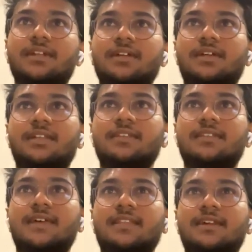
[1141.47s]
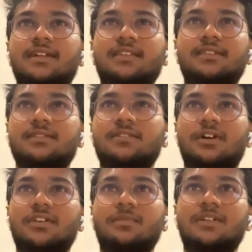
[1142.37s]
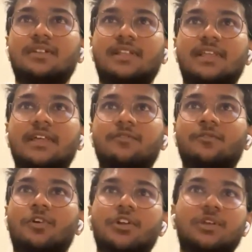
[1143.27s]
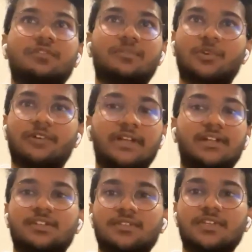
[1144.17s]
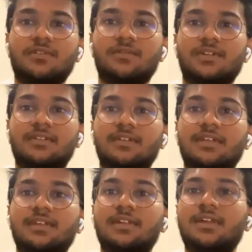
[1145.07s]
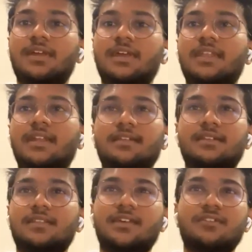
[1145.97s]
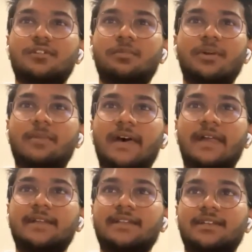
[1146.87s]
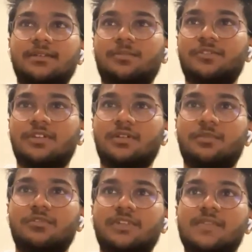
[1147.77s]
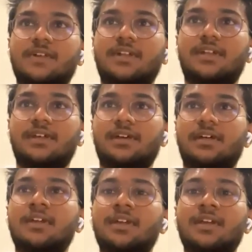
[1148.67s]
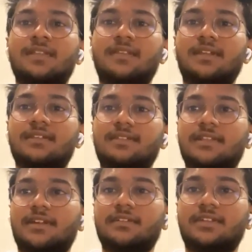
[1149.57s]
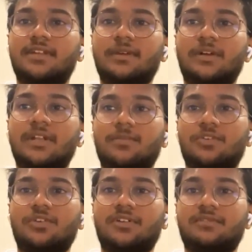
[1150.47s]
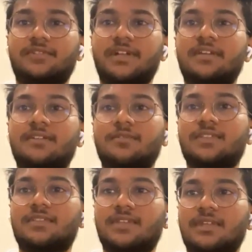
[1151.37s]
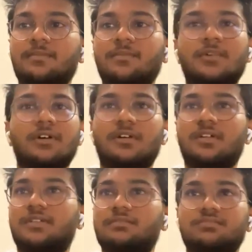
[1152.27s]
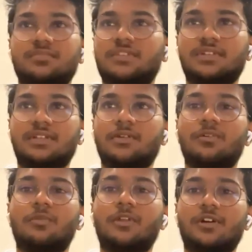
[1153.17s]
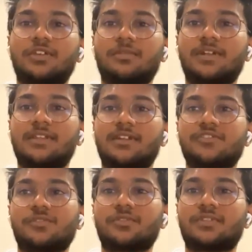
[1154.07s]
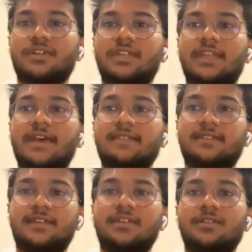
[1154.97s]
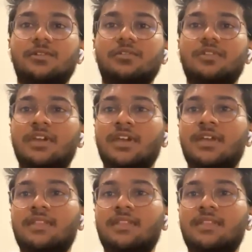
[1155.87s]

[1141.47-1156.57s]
that. Other than that, the documents are like what you've provided to the university. In addition, there should be a bank letter proving that there is like the required amount of funds with him, or the loan document that shows that he has taken a loan